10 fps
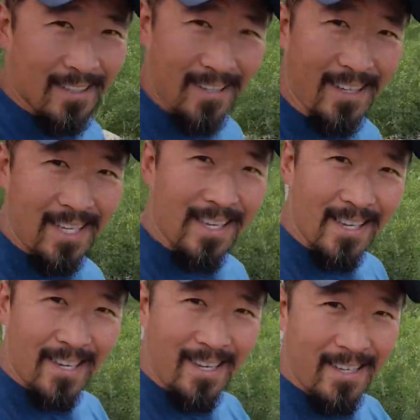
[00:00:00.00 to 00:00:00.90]

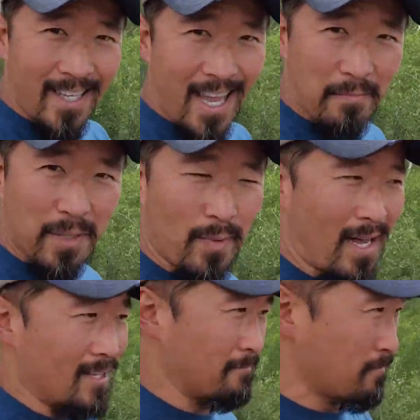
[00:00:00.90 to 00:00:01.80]
Lucky good camp
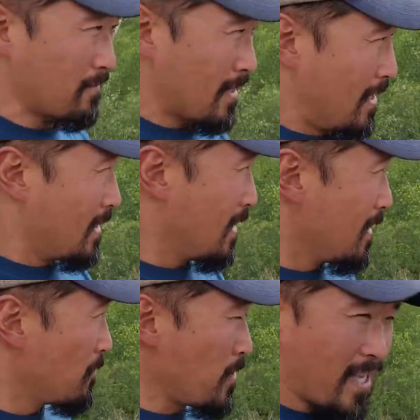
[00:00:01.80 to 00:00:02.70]
spot.
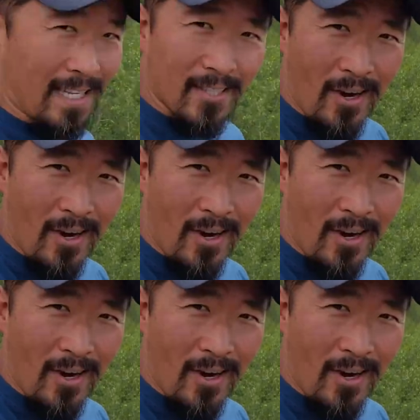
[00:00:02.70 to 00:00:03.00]
Weekends